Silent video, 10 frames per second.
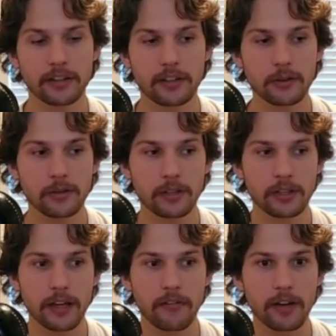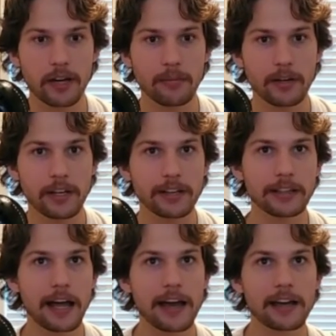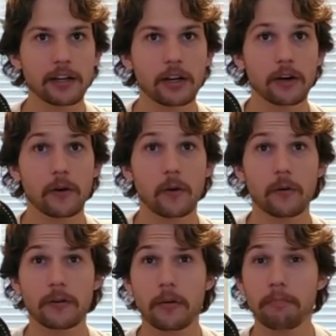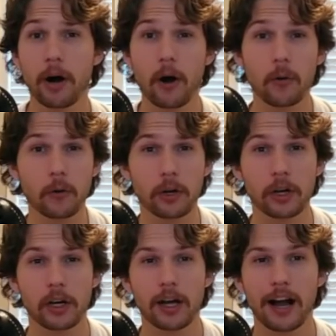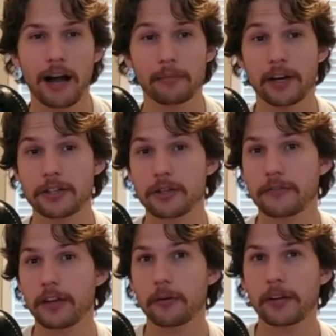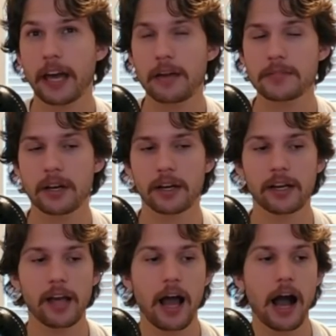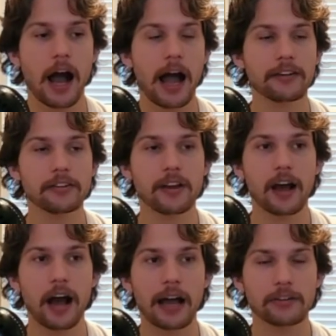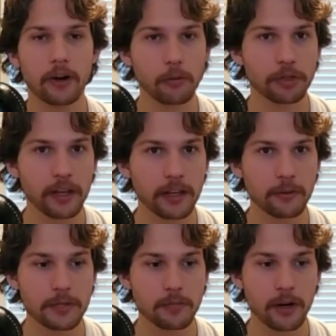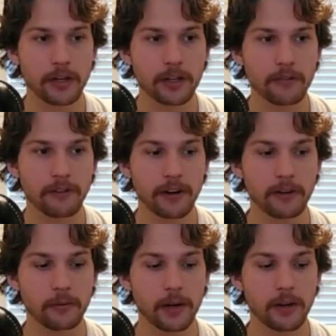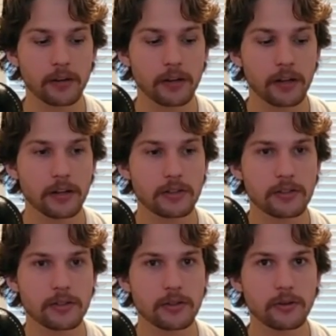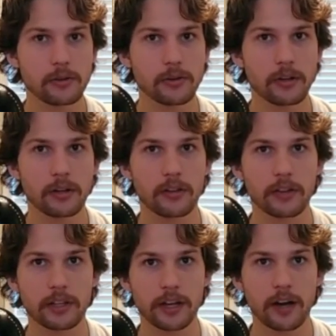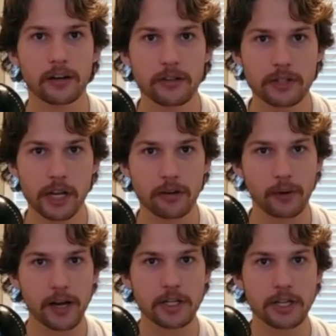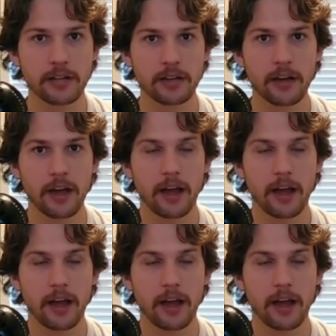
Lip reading: that you could give anybody a like or a poke. I'm not sure if there were games on it. I don't think it was marketed very well to the younger generation,